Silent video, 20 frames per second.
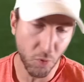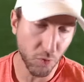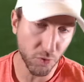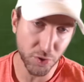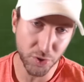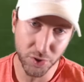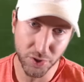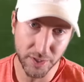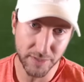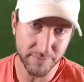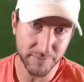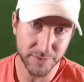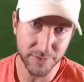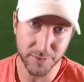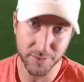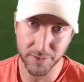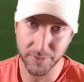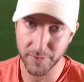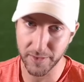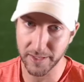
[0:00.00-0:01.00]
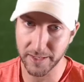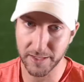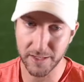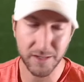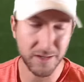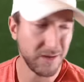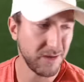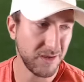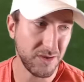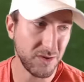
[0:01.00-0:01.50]
Or you could even do a
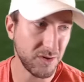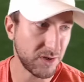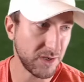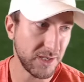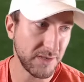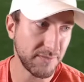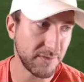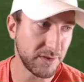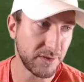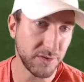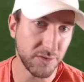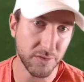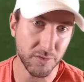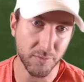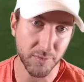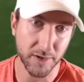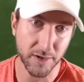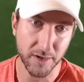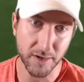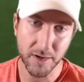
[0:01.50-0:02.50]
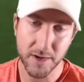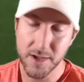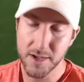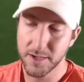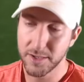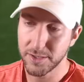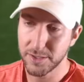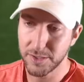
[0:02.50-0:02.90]
thing. You could even do it where